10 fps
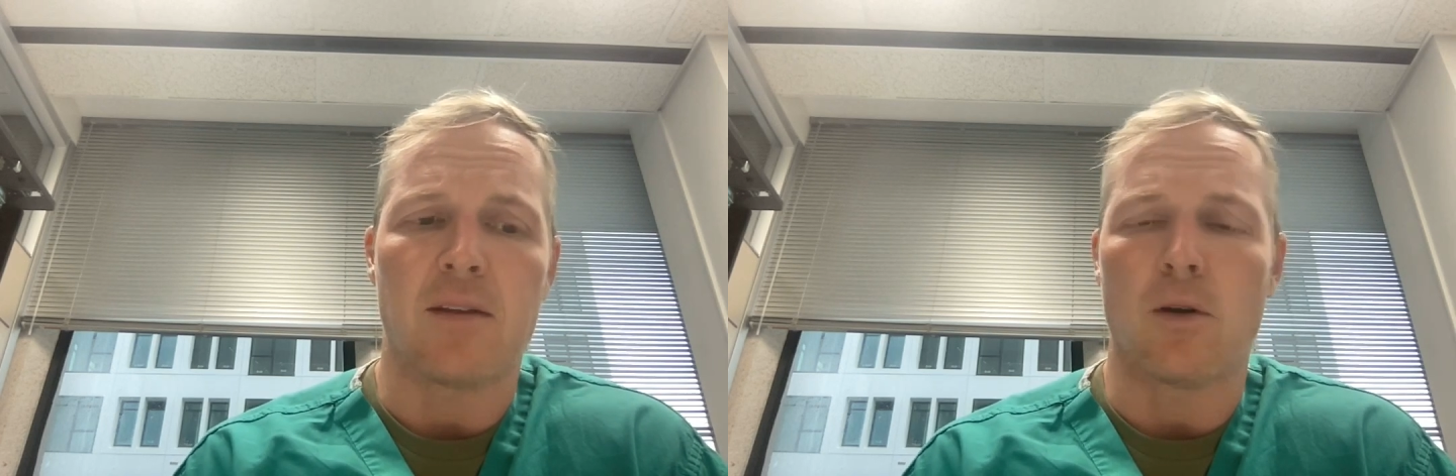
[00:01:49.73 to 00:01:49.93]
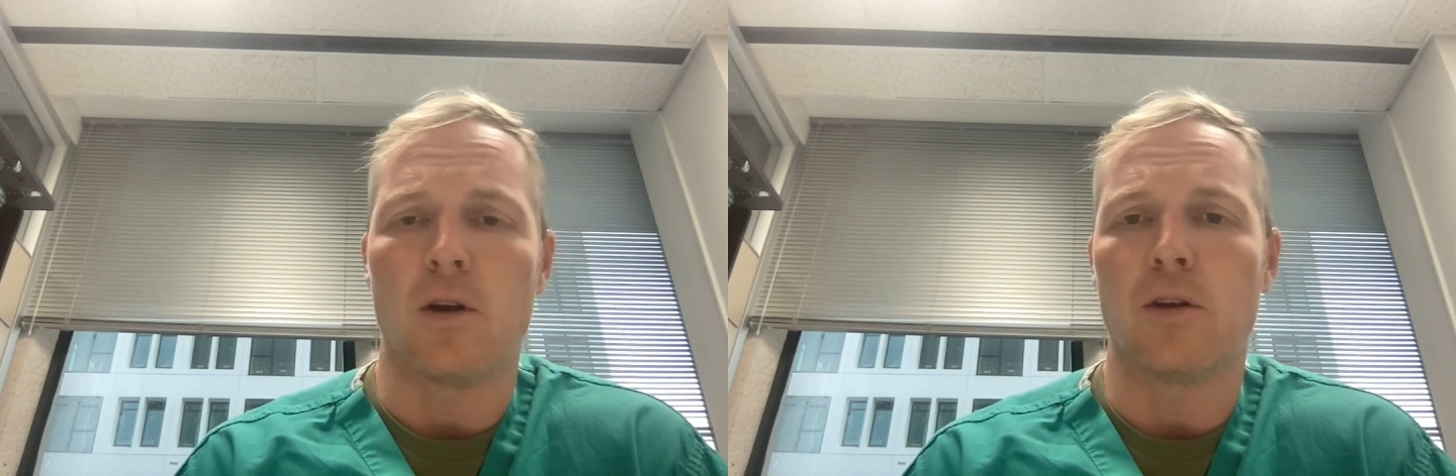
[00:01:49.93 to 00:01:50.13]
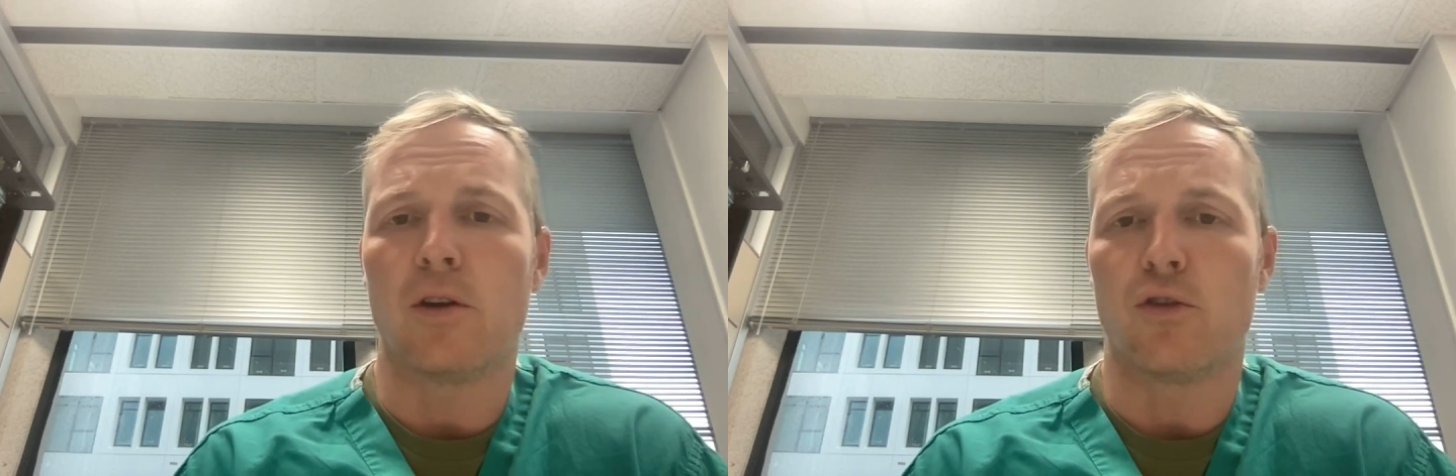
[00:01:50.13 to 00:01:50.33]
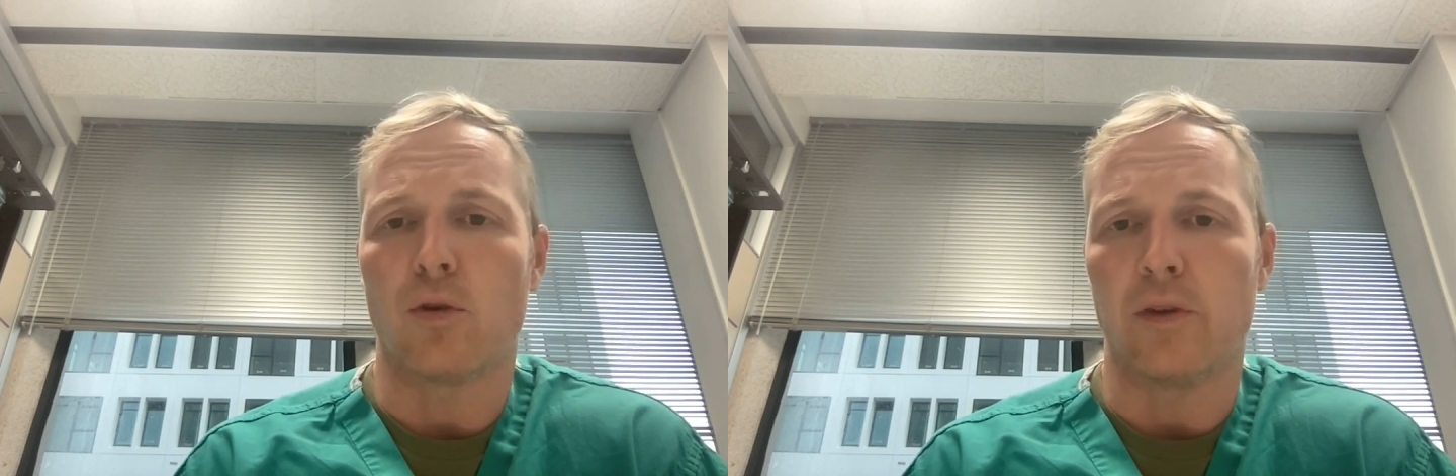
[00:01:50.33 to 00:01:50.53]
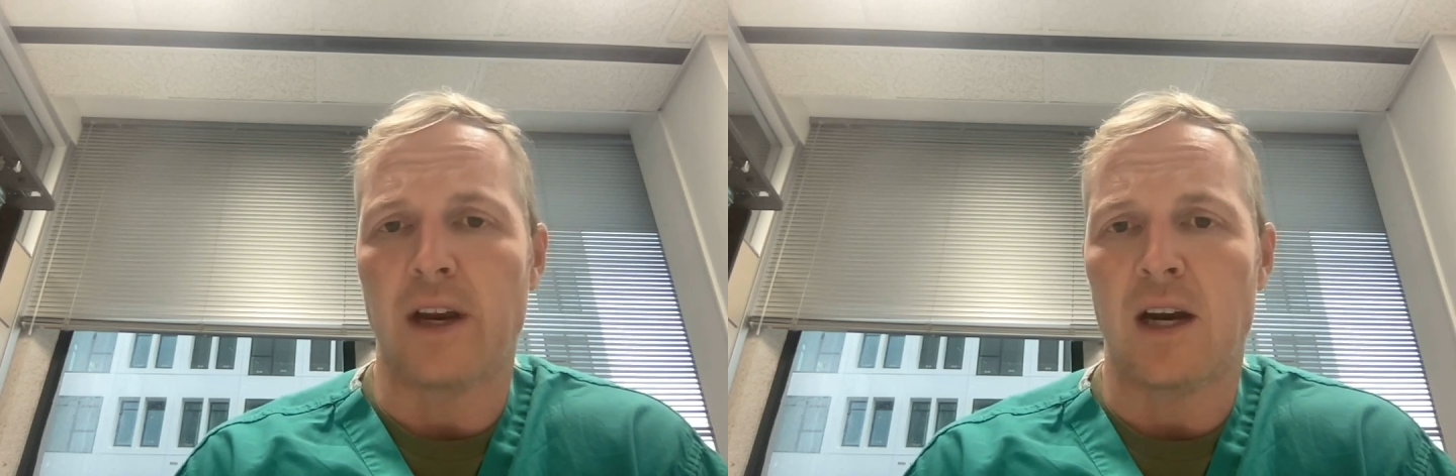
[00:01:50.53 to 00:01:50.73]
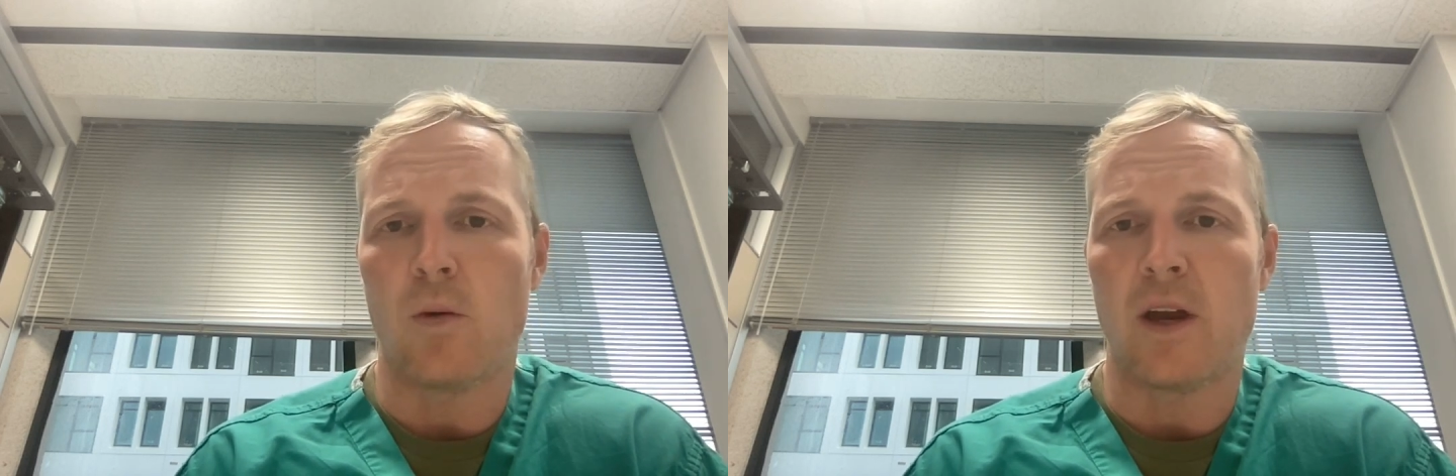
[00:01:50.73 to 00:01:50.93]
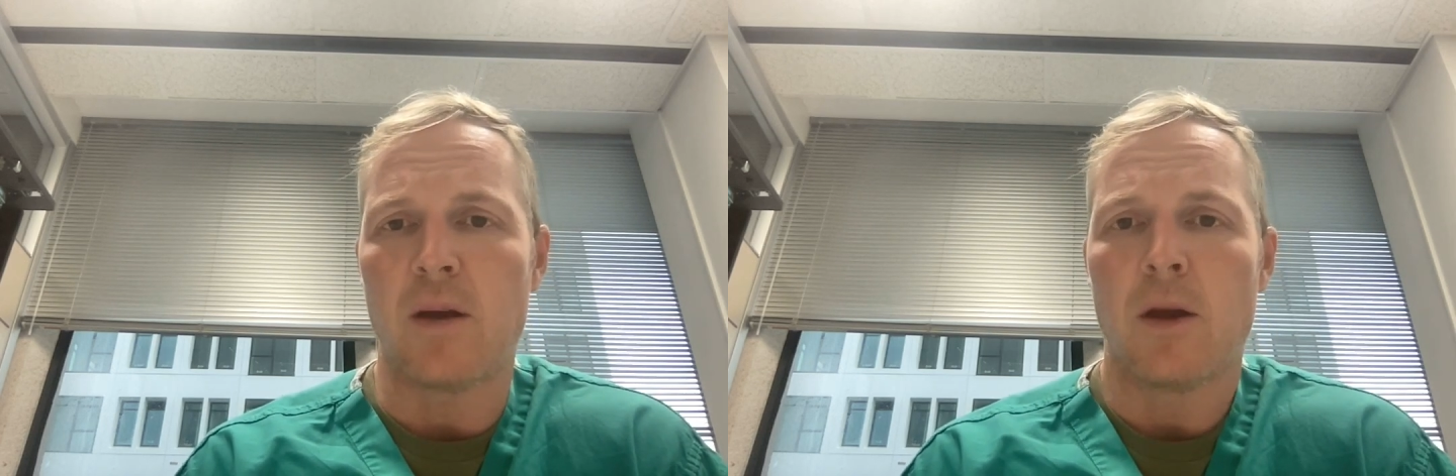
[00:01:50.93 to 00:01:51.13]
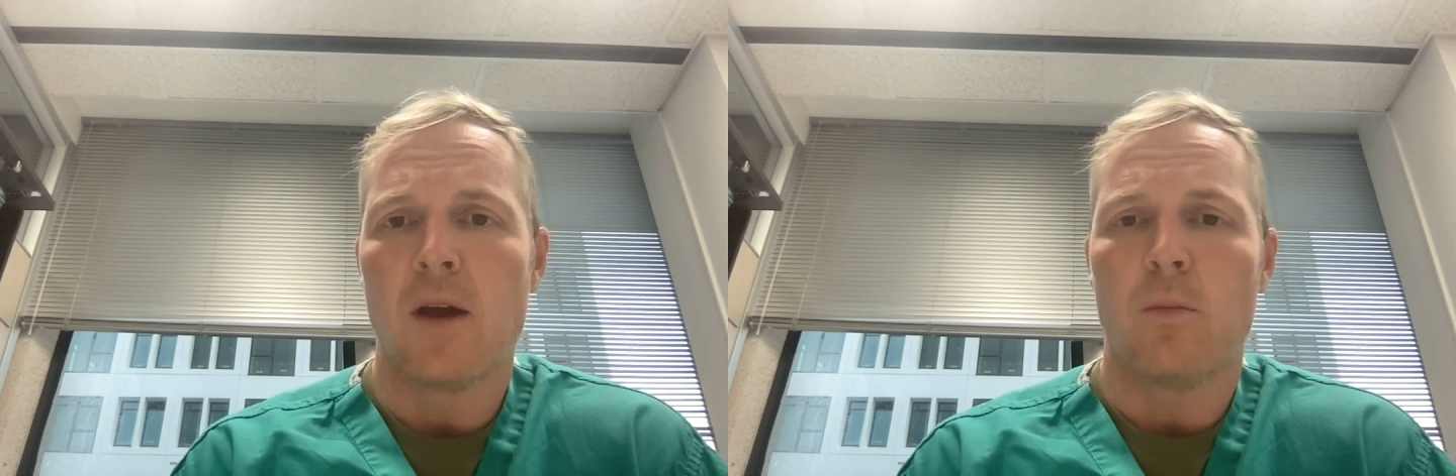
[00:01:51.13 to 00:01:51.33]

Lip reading: they're uncontrolled airway,